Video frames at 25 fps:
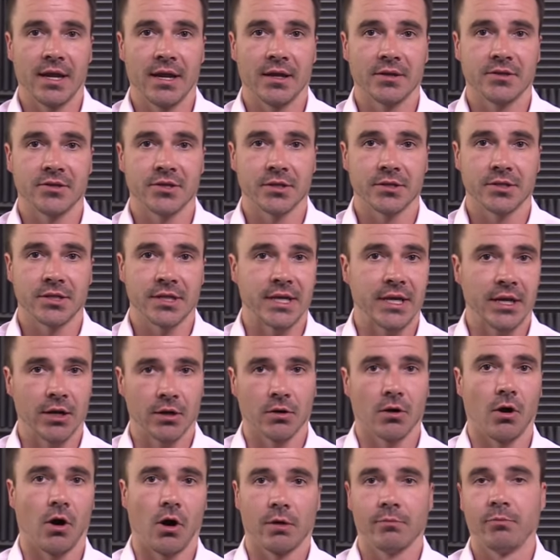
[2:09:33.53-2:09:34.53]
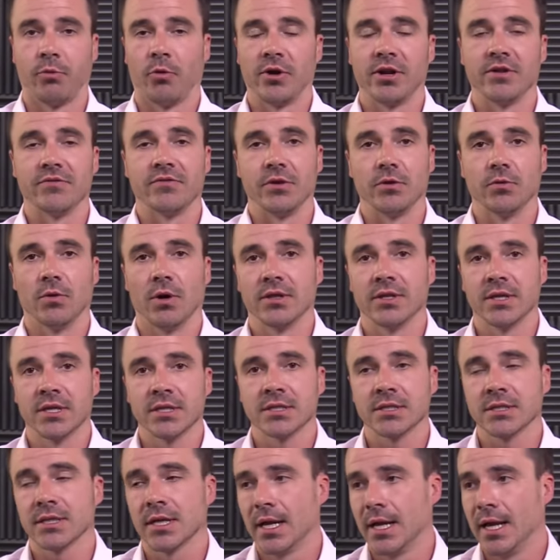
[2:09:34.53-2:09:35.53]
to, to hear our point of view on
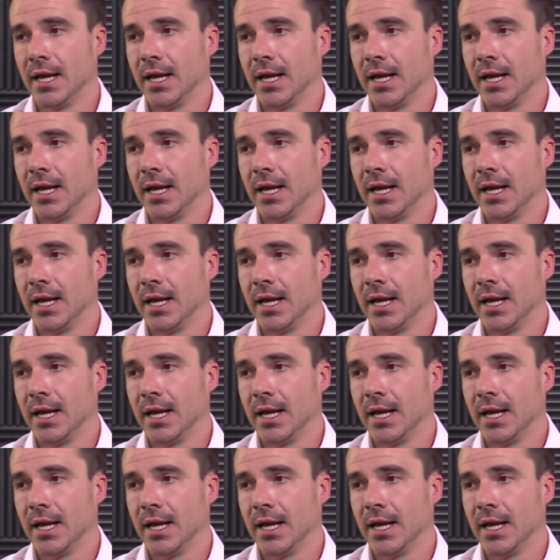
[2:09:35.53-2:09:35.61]
this.